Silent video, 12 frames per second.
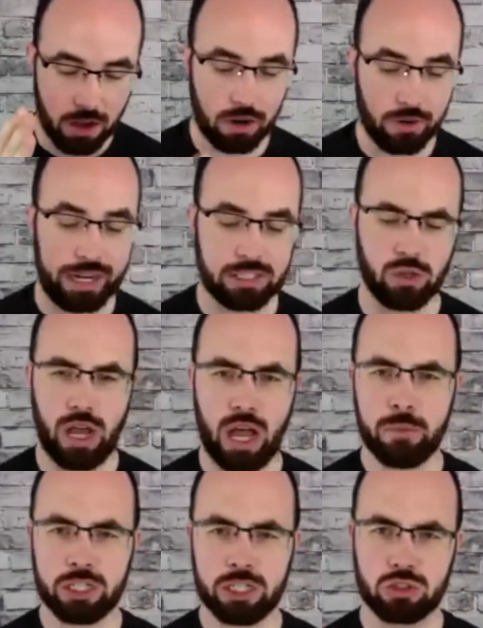all right, so how
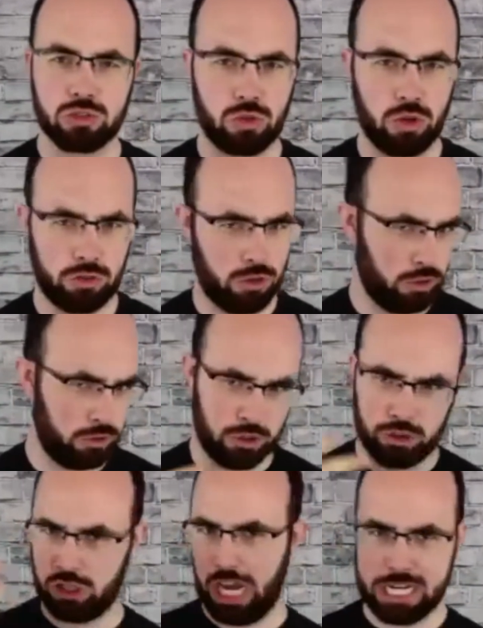much on, on
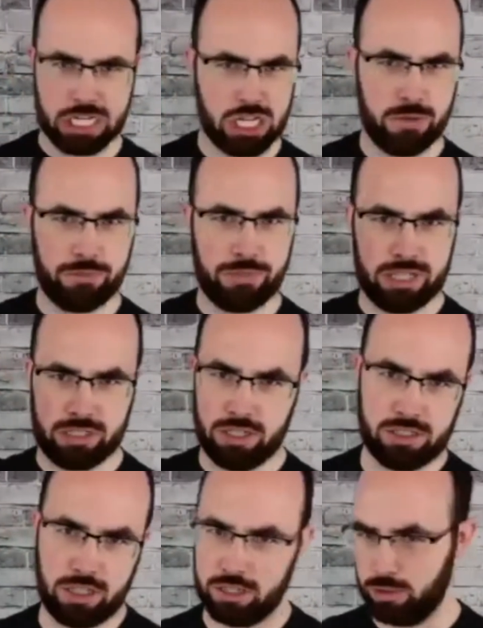this idea
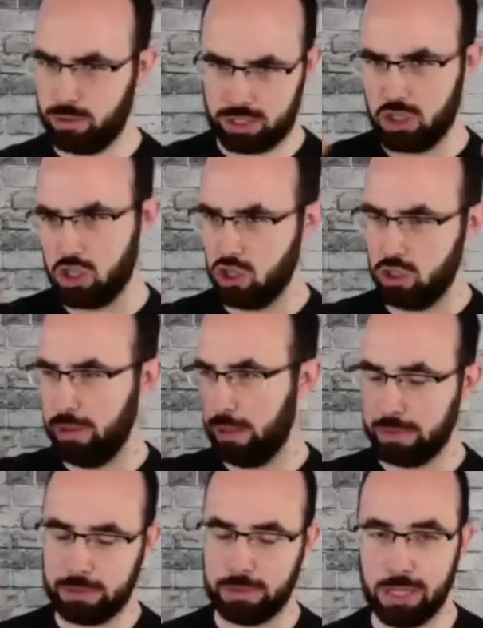business that you're going to do, blah,
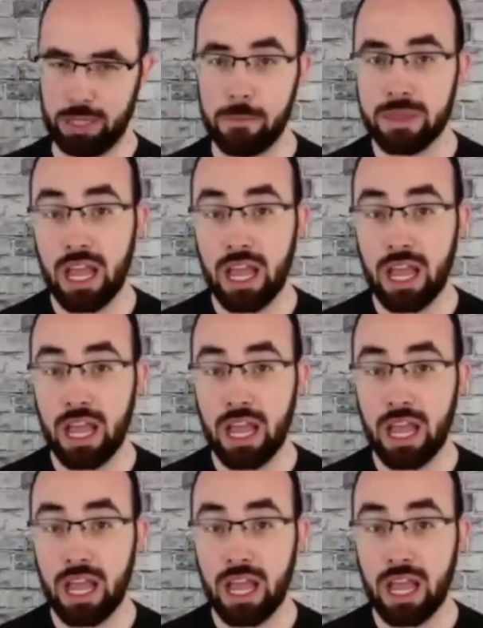blah, blah, blah.